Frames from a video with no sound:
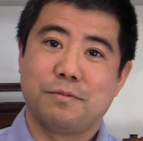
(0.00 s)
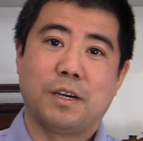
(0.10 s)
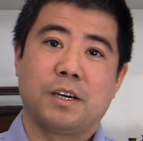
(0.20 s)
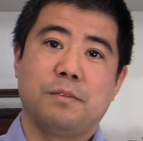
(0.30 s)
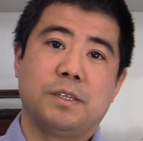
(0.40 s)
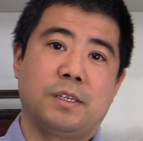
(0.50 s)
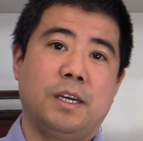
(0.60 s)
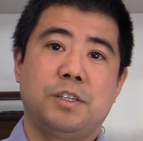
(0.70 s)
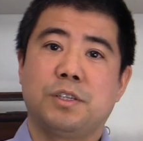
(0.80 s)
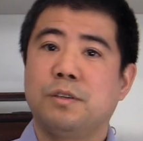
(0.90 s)
of
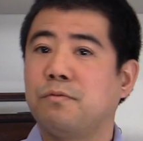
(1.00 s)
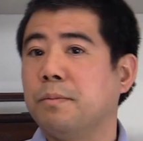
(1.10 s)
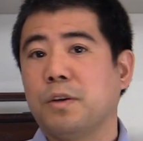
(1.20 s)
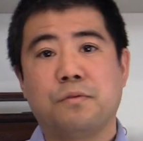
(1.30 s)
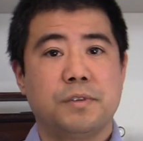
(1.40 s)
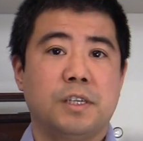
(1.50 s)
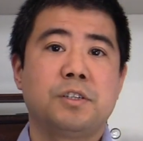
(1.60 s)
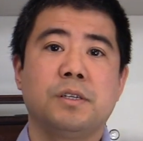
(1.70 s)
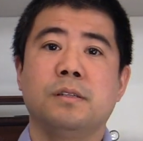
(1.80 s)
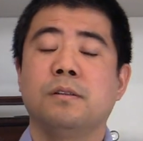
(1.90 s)
documentation from their
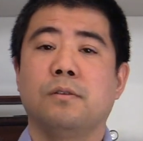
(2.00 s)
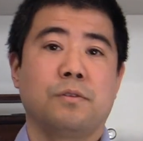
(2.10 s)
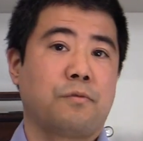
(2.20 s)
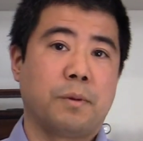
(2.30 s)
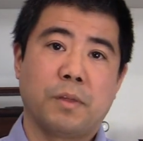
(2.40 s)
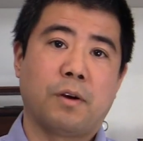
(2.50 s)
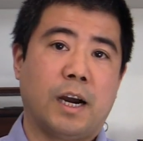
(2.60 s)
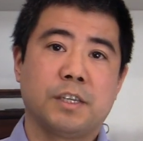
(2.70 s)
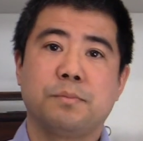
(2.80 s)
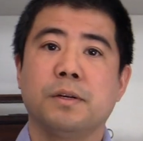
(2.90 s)
physician or from their
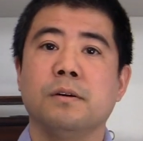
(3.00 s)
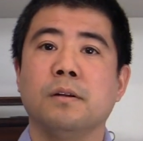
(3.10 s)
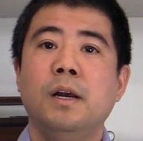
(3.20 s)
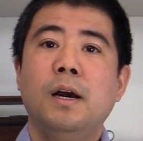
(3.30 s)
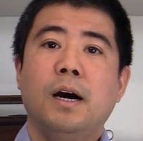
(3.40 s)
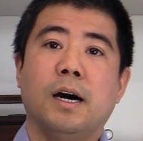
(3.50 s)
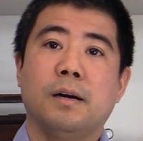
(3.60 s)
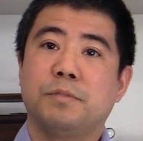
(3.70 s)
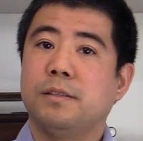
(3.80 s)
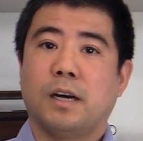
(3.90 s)
hospital
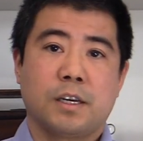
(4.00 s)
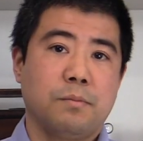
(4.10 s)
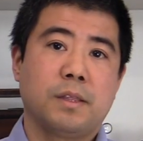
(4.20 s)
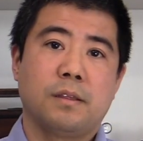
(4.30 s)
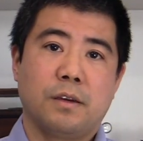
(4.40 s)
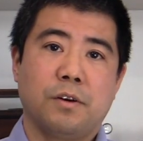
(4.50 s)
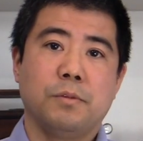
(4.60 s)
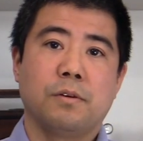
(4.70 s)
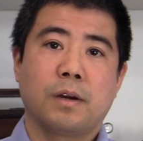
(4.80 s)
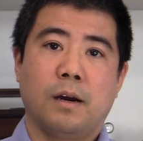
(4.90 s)
to document that they're
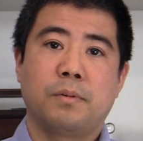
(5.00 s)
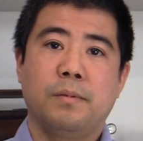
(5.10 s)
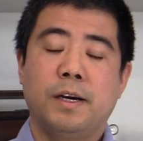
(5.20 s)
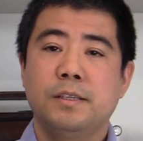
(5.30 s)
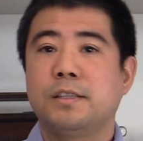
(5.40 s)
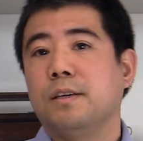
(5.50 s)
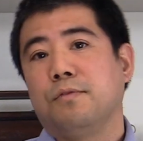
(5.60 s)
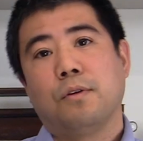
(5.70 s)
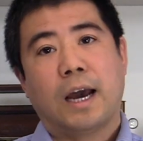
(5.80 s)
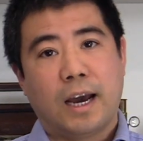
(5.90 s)
immunocompromised.
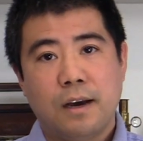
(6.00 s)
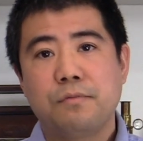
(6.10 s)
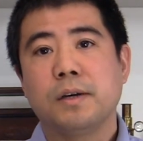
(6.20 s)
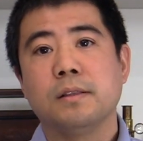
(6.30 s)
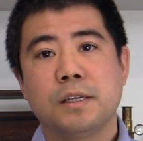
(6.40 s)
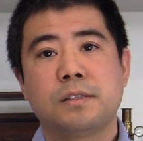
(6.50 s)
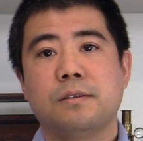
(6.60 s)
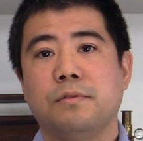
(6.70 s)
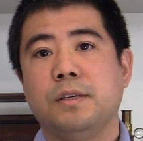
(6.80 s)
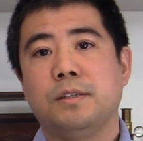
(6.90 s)
If you have a list
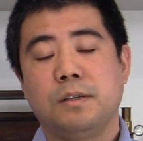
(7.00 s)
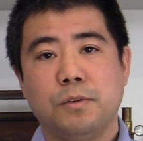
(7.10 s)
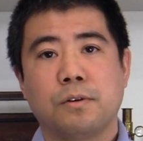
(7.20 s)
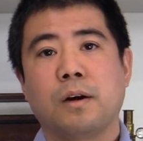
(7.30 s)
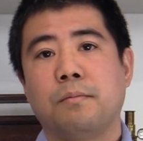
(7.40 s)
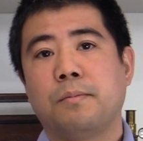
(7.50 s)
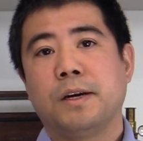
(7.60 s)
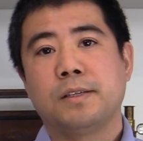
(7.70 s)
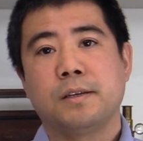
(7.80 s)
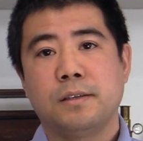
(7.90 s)
of these
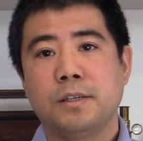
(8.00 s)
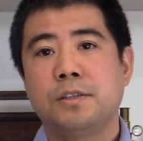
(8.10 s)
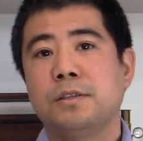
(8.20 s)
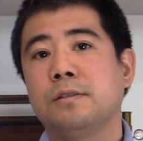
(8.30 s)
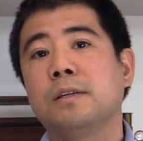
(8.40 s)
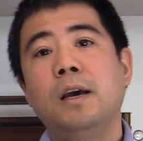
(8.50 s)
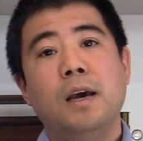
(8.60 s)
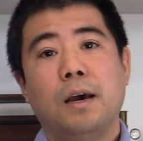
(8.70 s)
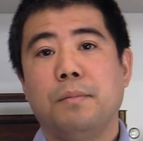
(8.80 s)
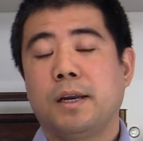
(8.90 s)
immunocompromising conditions
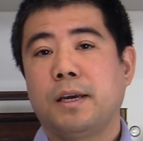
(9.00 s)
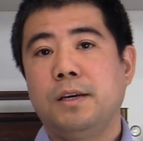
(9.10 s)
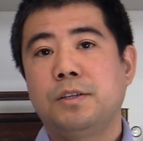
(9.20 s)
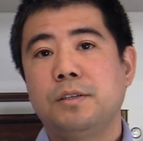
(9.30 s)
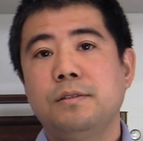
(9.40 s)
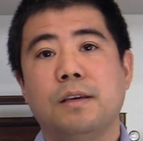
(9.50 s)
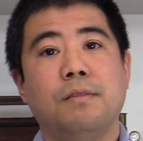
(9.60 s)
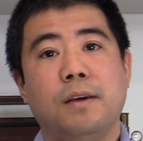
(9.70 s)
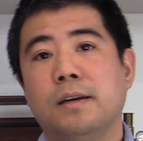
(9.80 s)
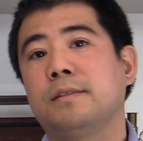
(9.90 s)
and medications
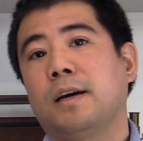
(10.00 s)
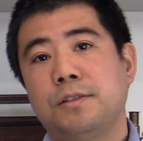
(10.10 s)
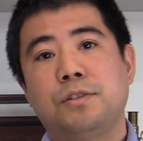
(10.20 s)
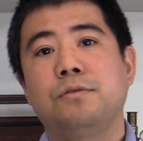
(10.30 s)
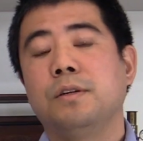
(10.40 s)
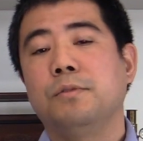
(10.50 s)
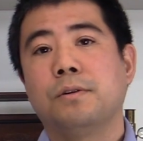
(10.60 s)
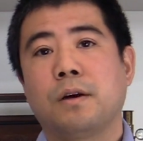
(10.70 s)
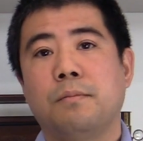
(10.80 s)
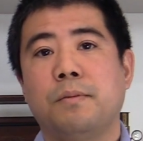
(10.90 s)
and they attest to an
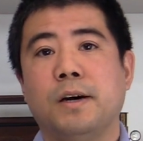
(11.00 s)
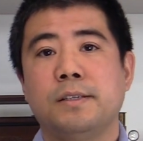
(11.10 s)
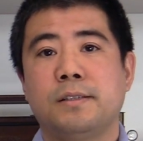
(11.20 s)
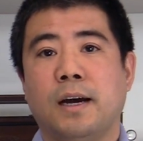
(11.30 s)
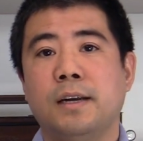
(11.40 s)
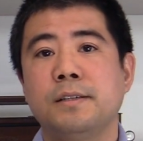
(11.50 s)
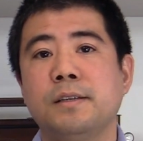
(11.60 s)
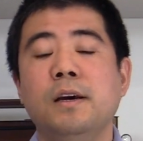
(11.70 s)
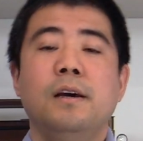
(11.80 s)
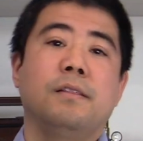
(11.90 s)
immunocompromised status,
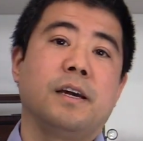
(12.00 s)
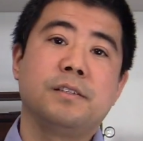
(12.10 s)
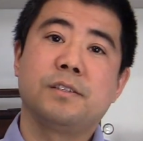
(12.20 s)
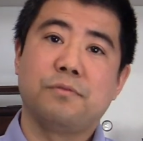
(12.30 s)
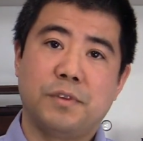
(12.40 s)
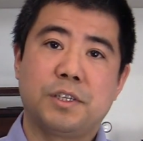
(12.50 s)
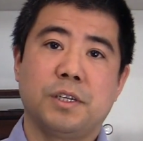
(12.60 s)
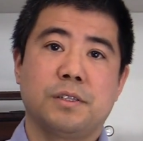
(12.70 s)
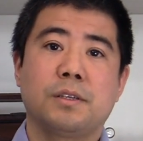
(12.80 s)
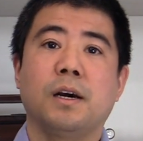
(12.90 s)
that is
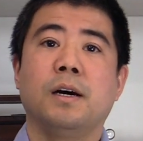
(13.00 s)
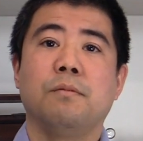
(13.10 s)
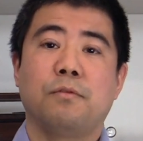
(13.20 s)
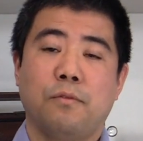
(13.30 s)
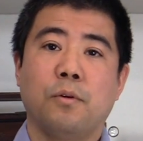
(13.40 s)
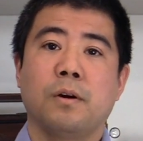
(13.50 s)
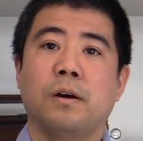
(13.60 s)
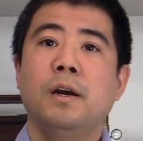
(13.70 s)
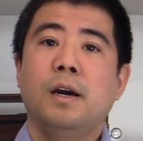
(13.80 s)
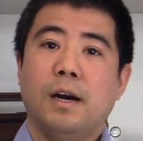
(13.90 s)
sufficient
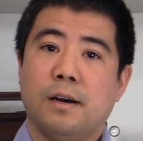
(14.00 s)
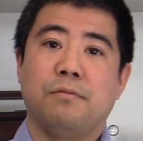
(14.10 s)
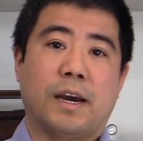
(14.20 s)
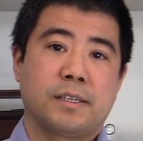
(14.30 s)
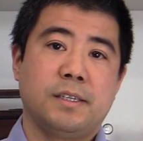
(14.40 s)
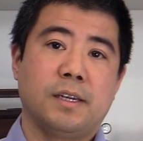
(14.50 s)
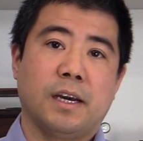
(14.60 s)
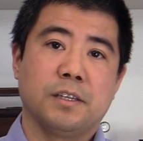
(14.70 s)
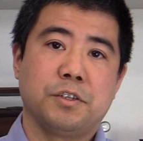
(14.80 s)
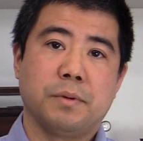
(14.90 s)
for vaccine
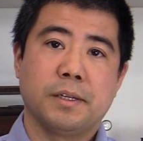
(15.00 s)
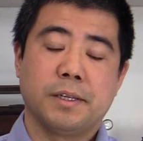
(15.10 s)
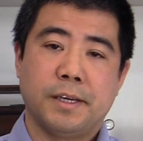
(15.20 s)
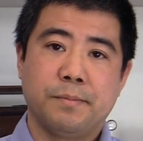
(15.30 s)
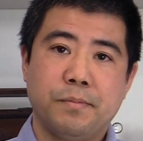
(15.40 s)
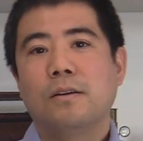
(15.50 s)
eligibility.